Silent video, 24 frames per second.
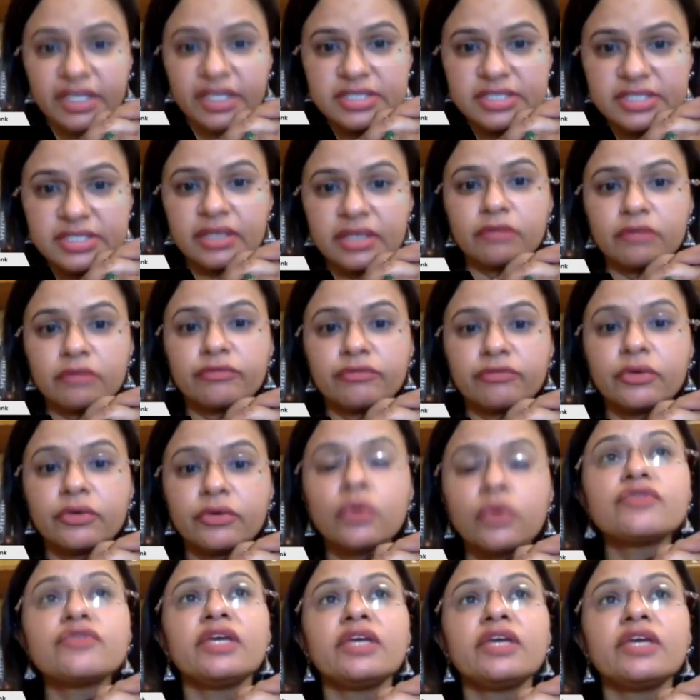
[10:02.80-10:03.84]
then of
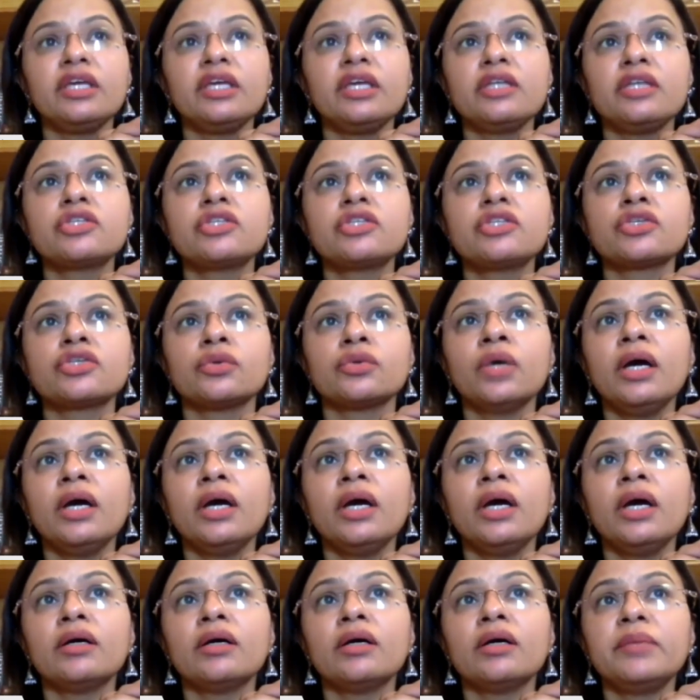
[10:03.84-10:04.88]
course we need to
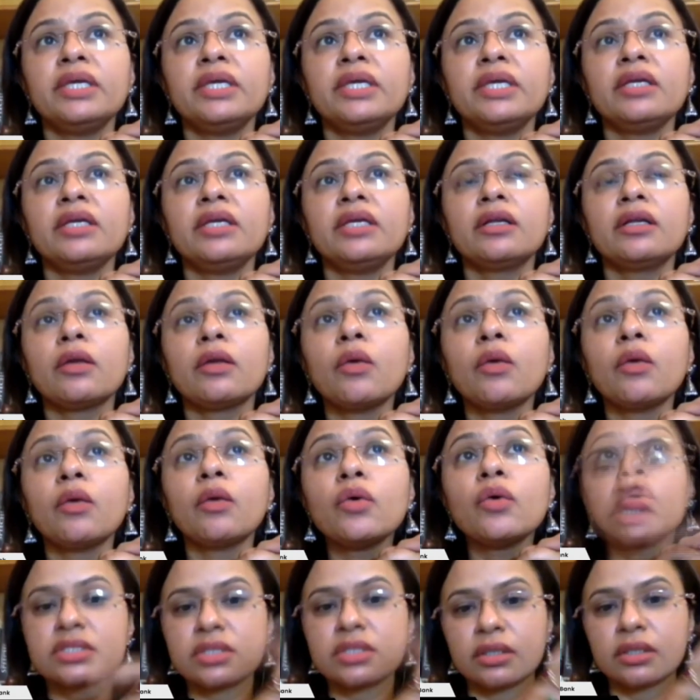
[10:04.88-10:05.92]
be in
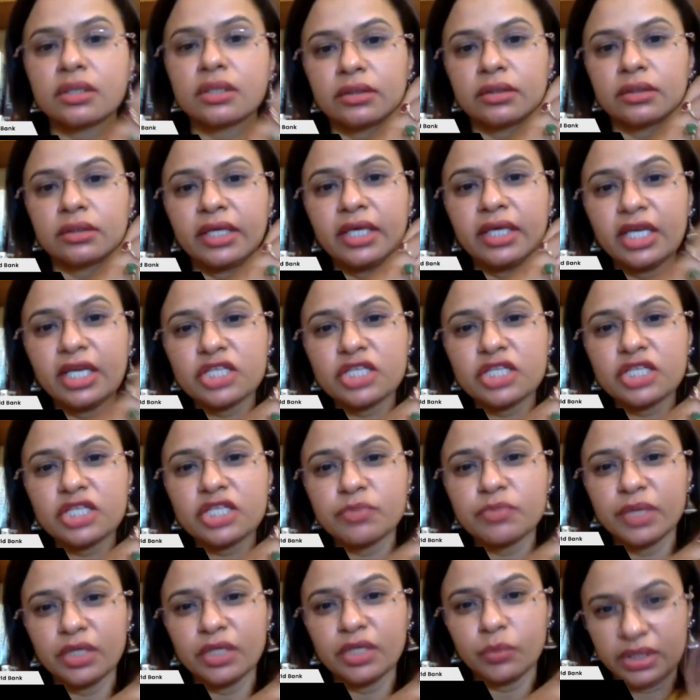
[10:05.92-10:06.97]
close
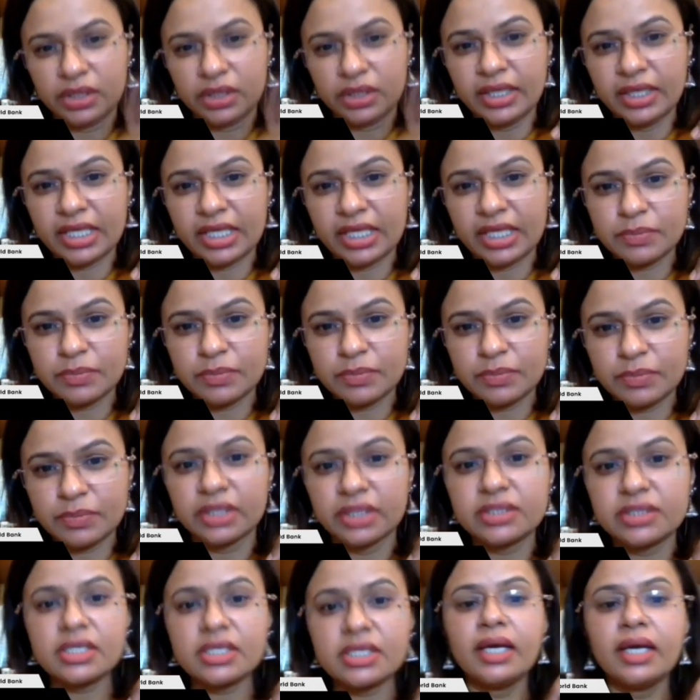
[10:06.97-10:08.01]
engagement with the
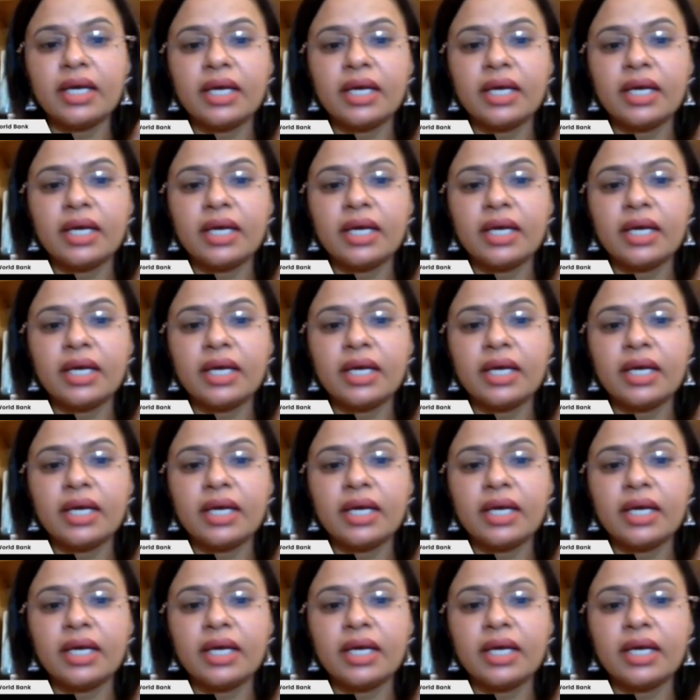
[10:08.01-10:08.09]
experts,